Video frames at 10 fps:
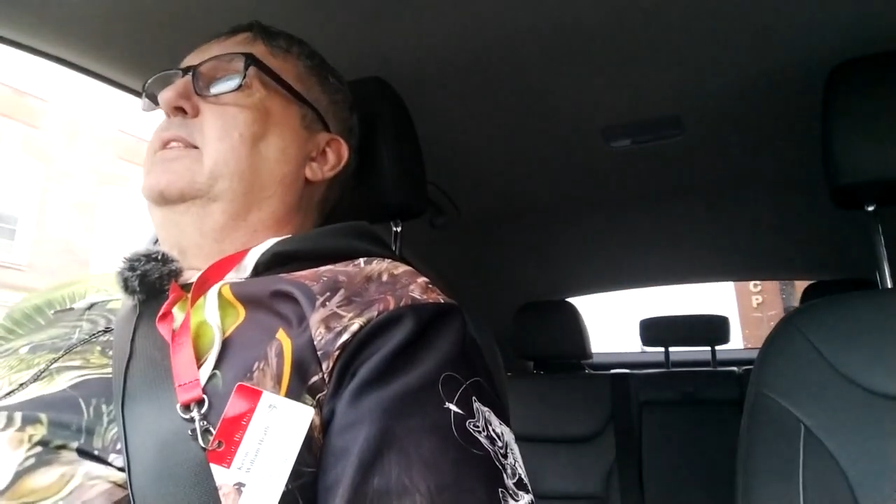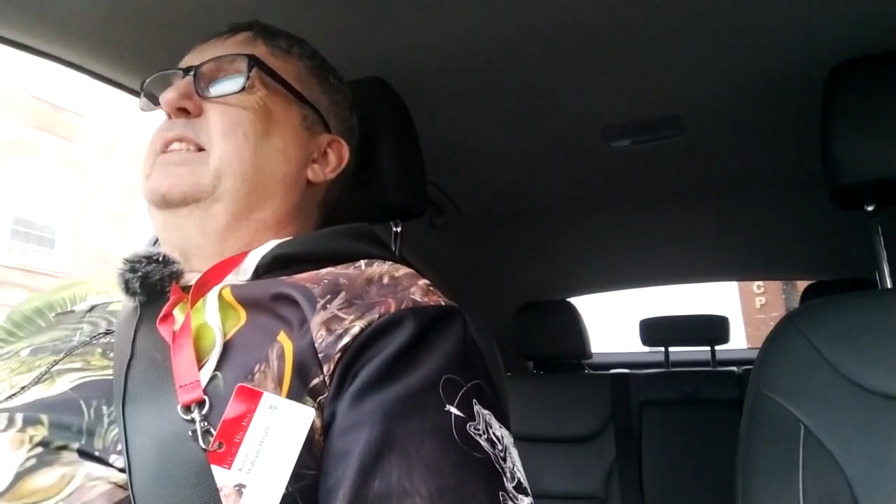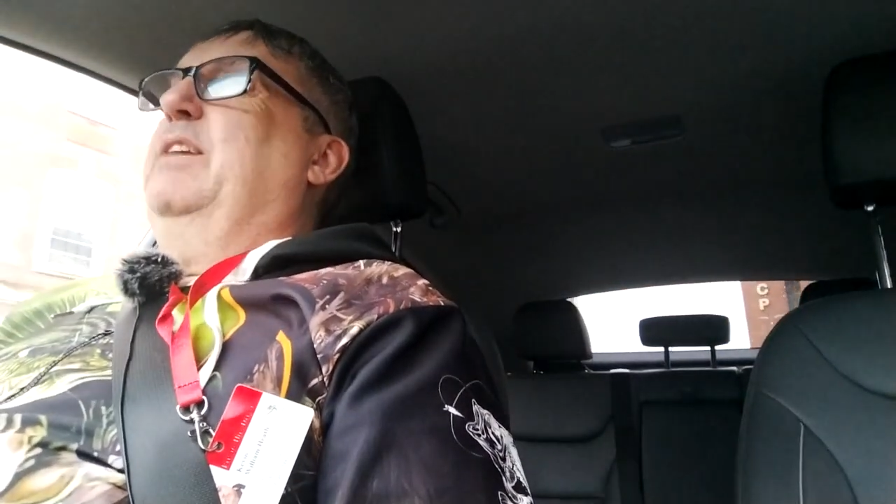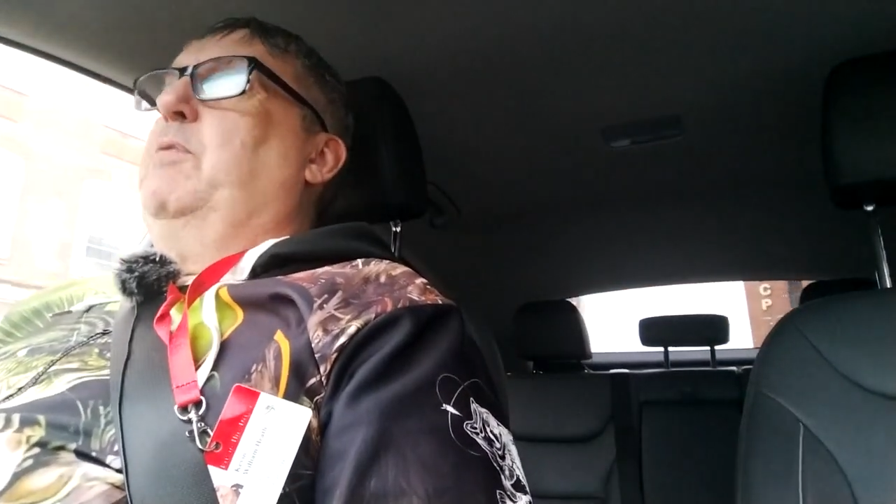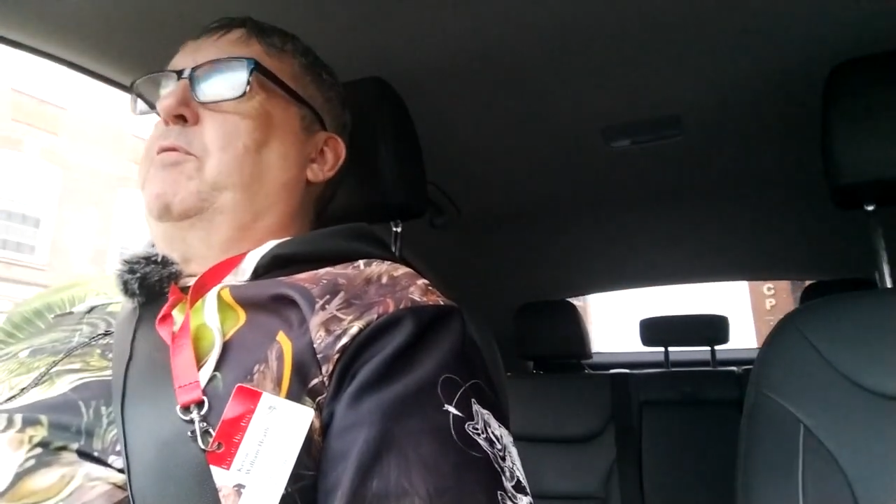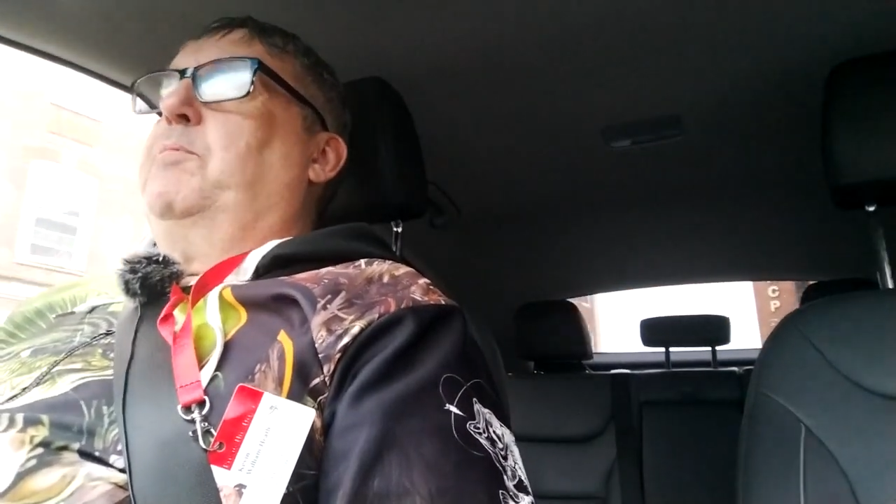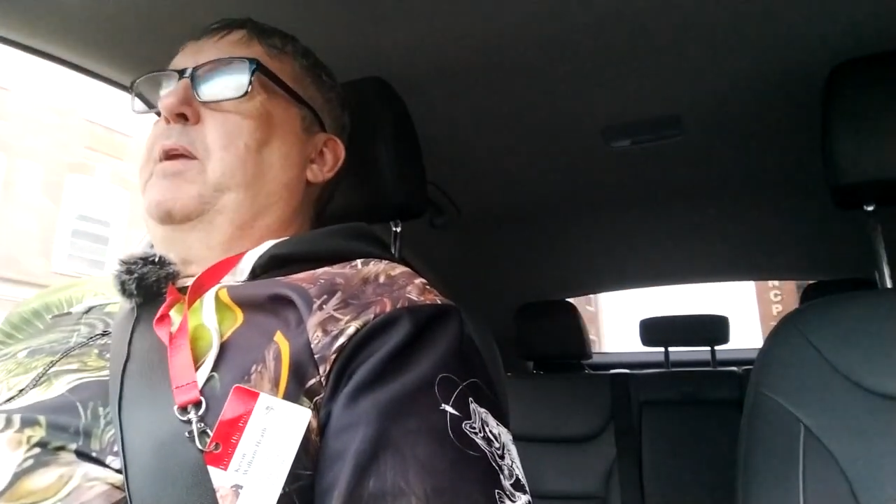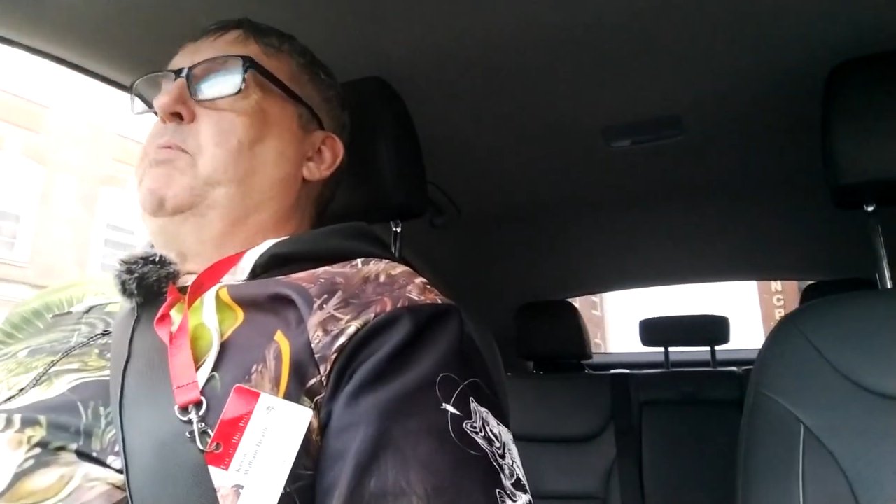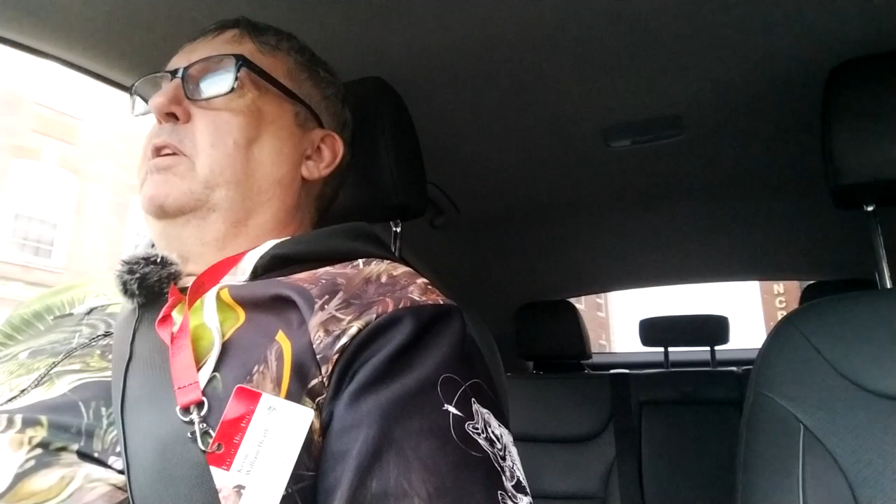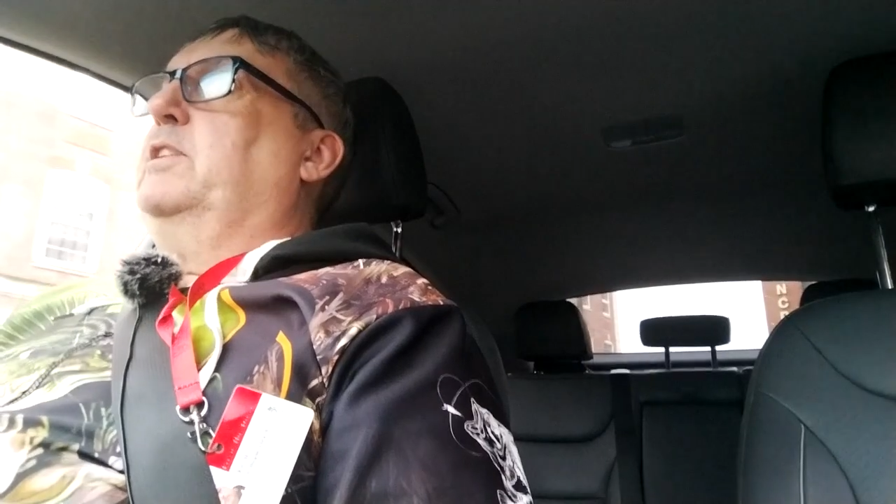see whether
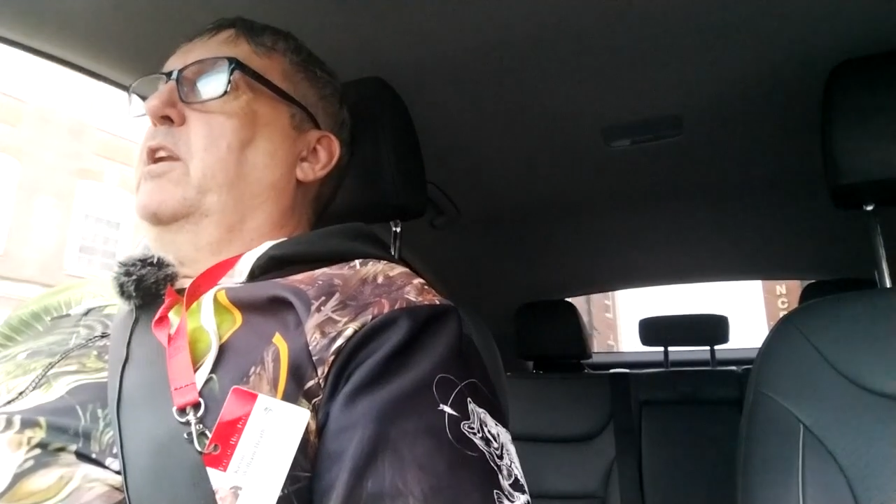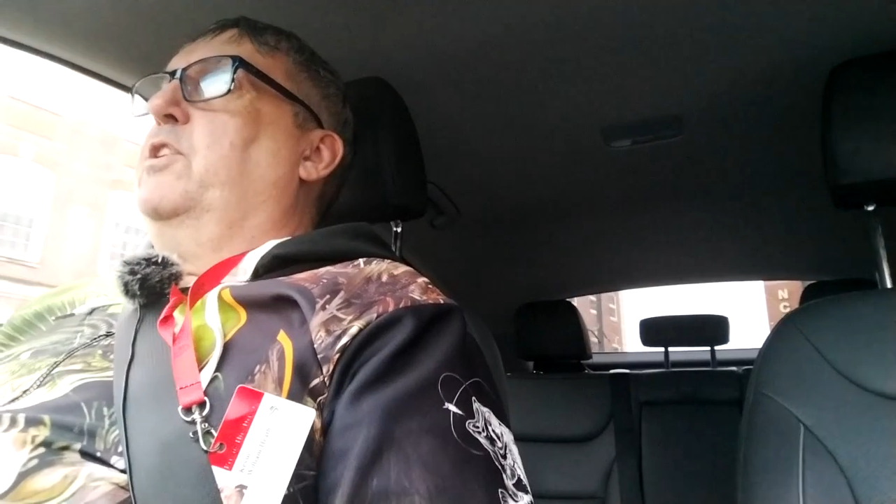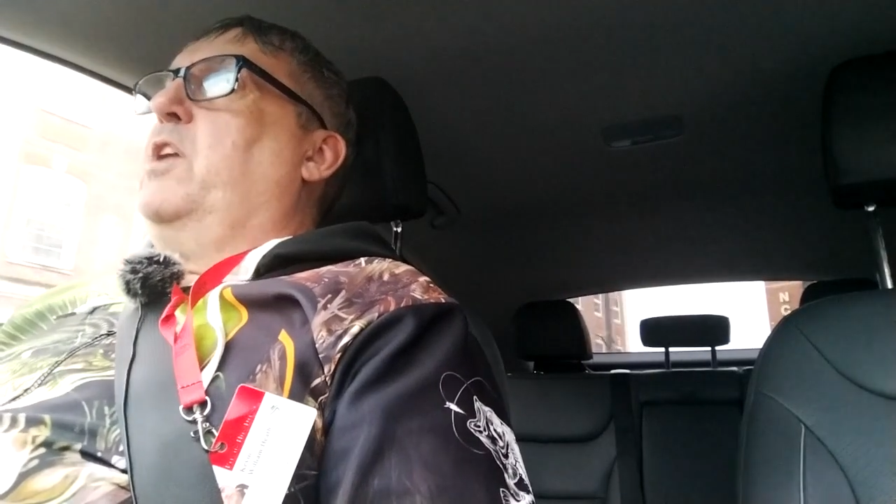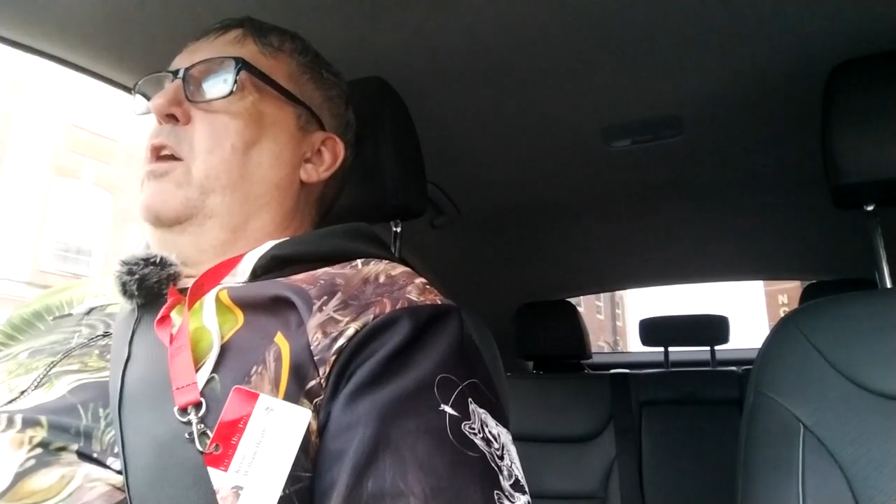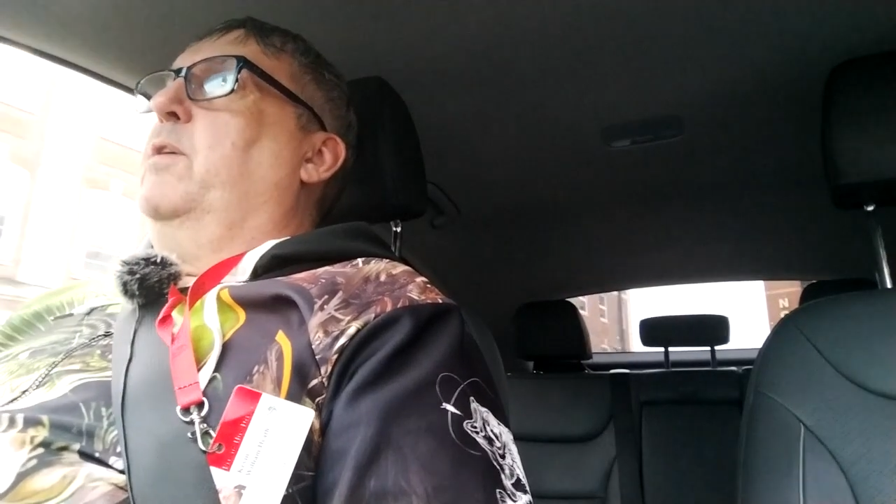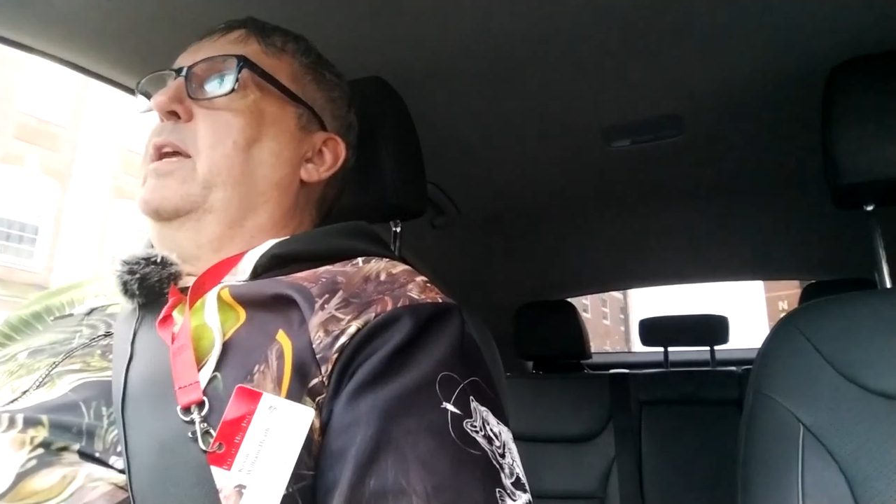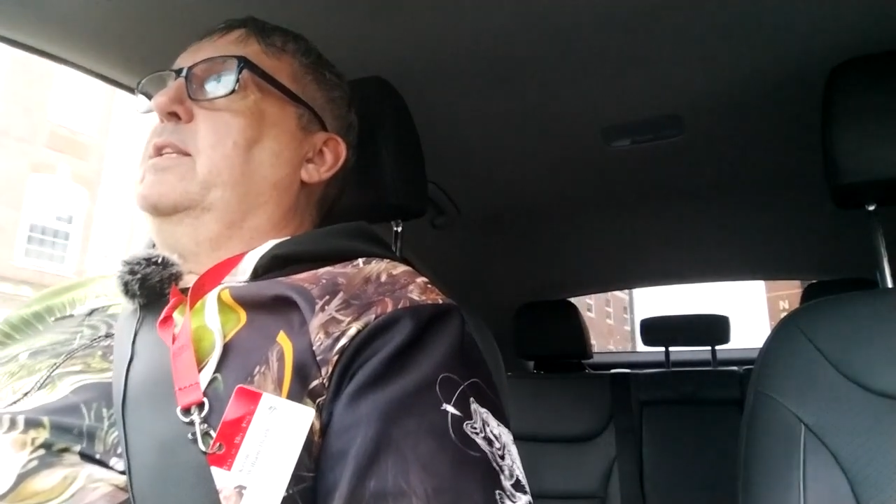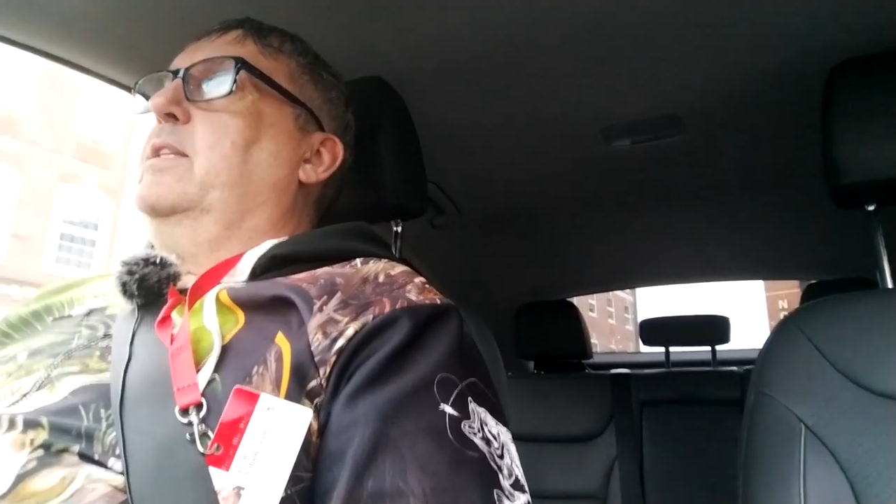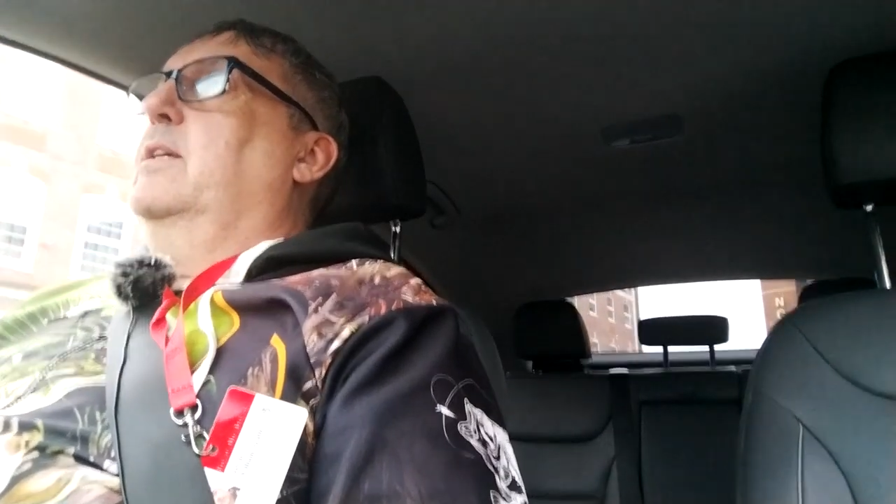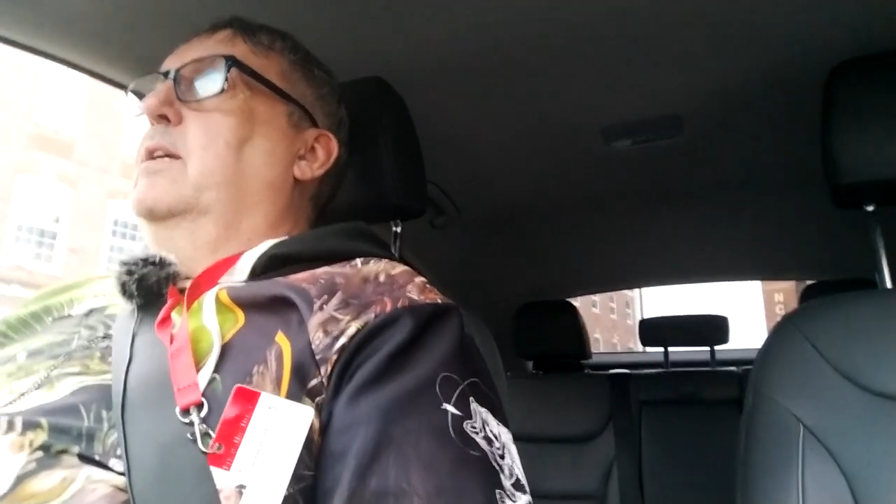people are starting to go
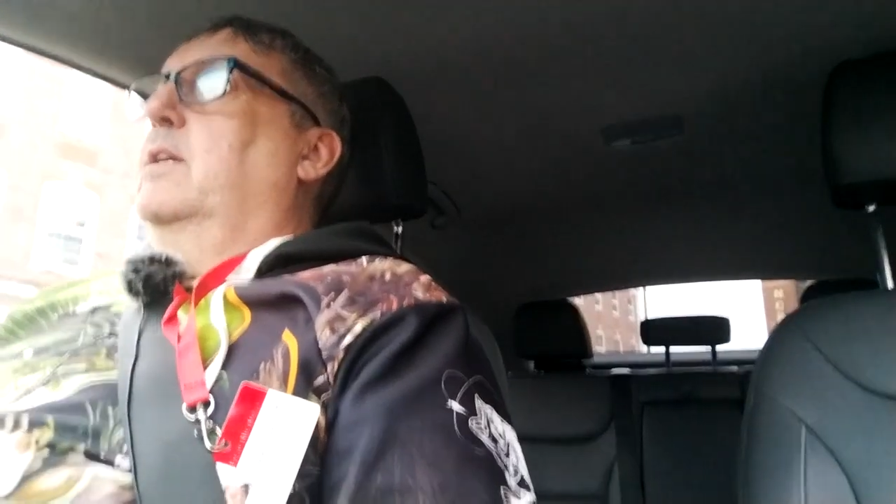yet.